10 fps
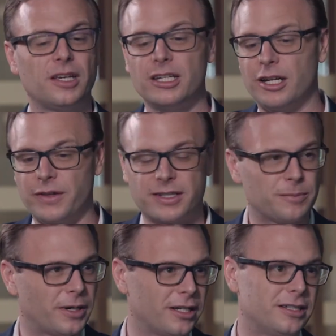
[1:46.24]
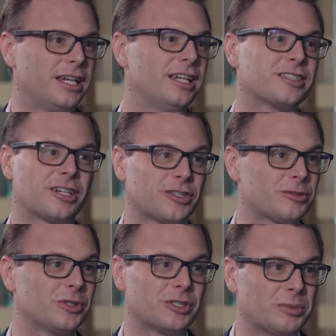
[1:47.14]
Now if that's about an enhanced
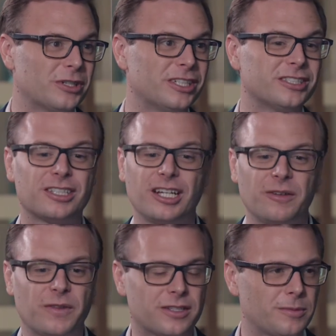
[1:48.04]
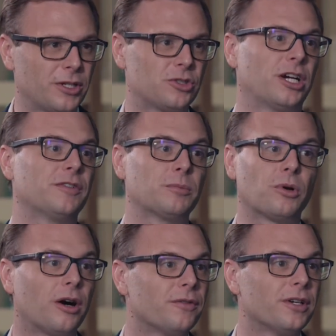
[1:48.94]
customer experience, if that's about driving
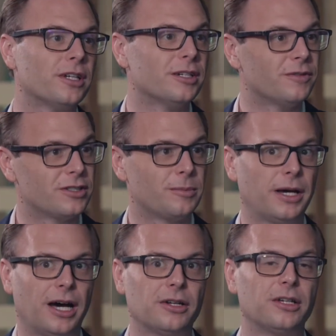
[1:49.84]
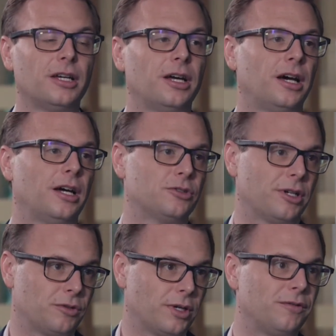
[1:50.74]
profit, if it's about
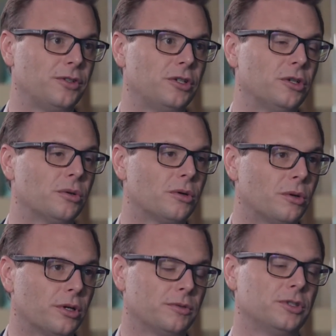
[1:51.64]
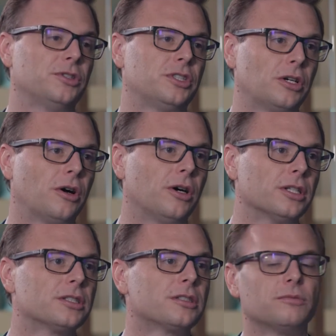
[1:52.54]
driving revenue or reducing
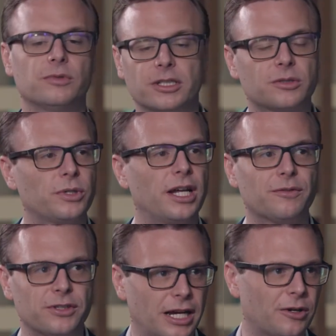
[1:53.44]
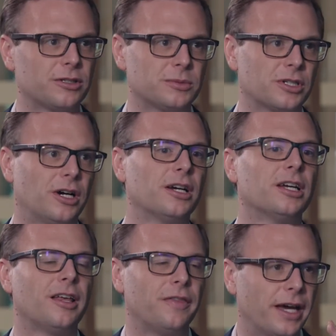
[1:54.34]
costs, risk, whatever the outcomes are,
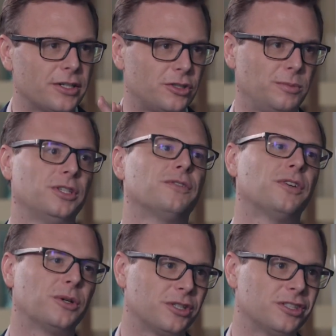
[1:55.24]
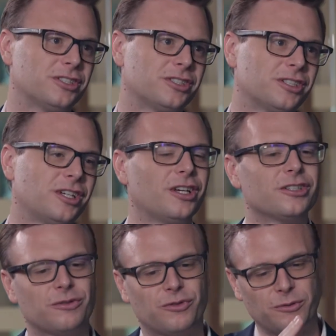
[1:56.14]
that should be the focus.
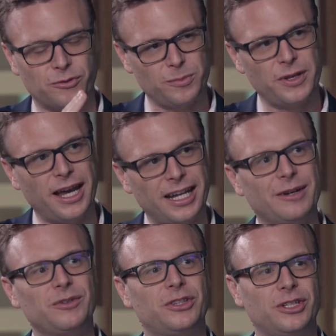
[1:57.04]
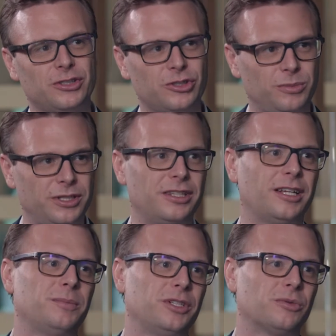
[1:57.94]
So from that, everything should
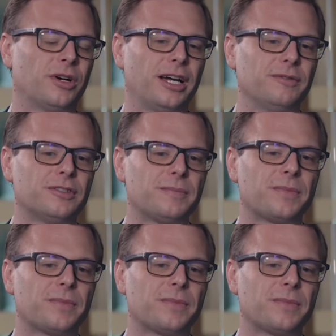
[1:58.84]
then be derived.